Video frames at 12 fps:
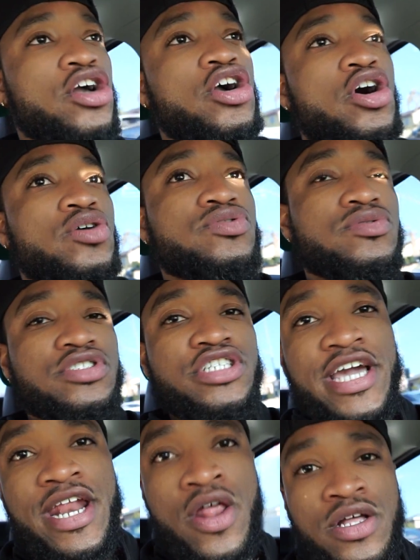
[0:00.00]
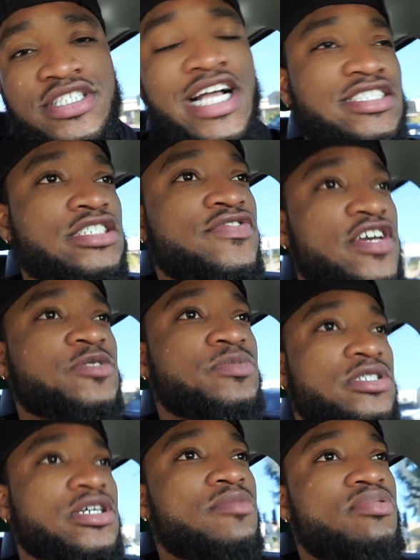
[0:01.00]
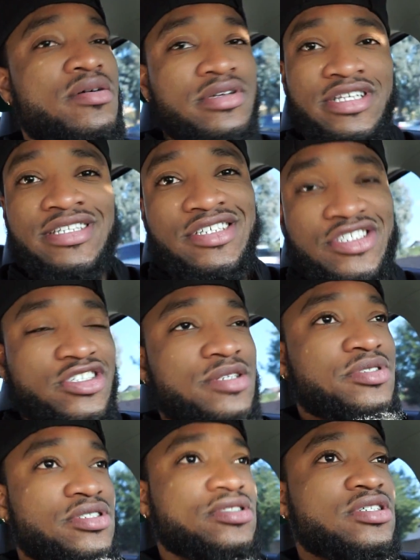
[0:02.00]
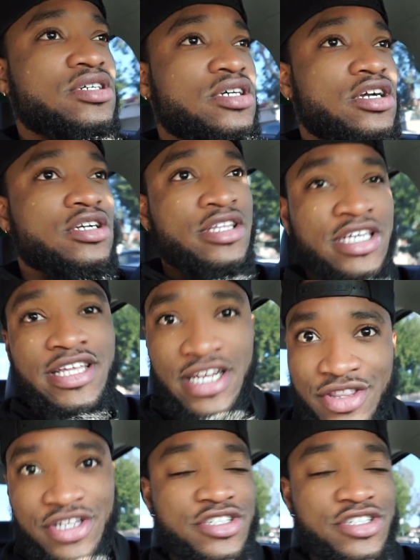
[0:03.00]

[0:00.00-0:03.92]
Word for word: go check it out on Tac City's Facebook. I'll probably link the description, or link it in the